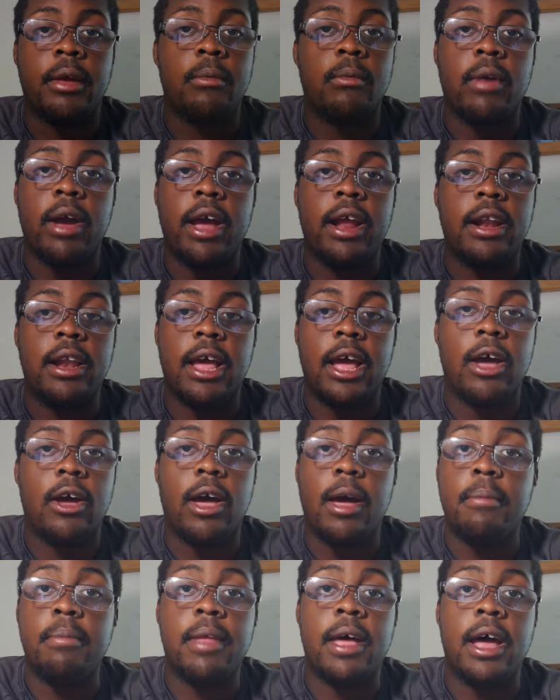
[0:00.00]
And right
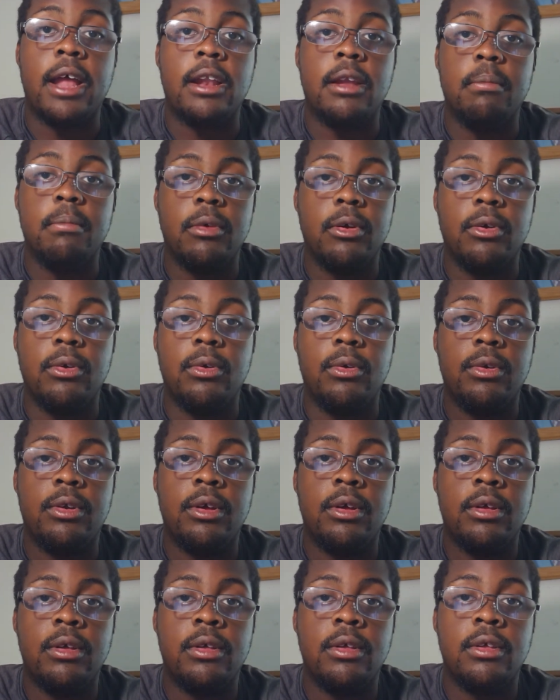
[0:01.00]
now, I'm not in the
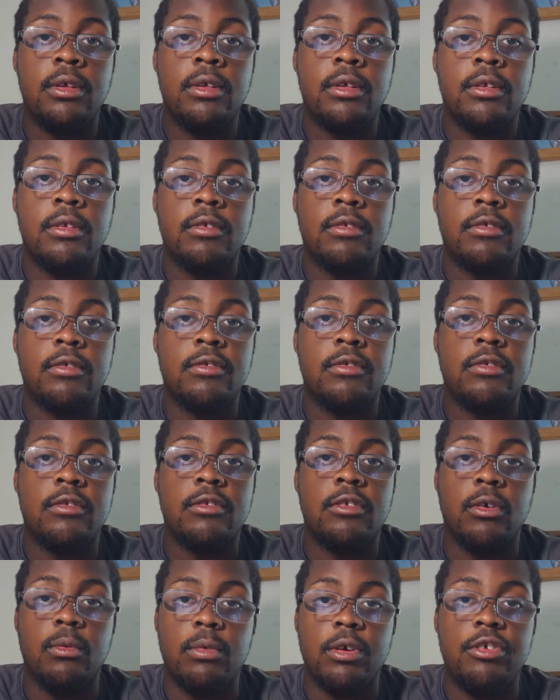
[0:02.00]
mood
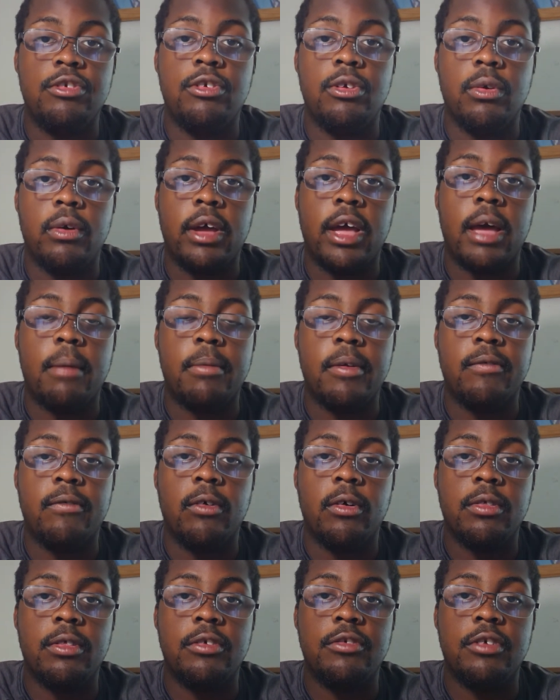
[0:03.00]
to wish you a happy
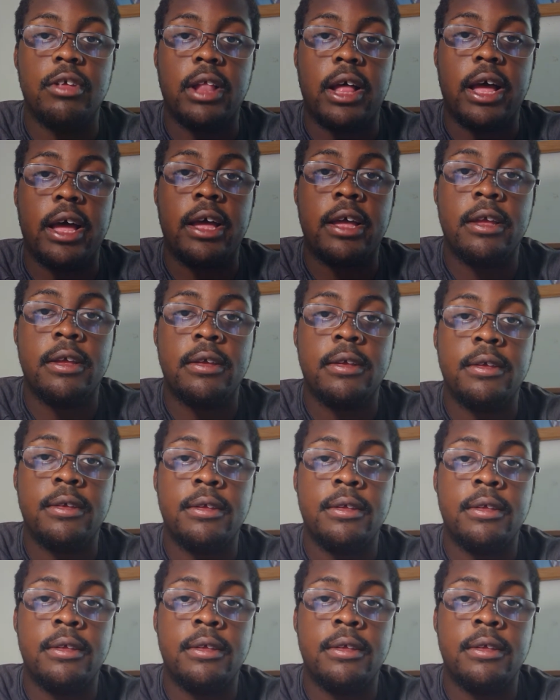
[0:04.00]
4th of July.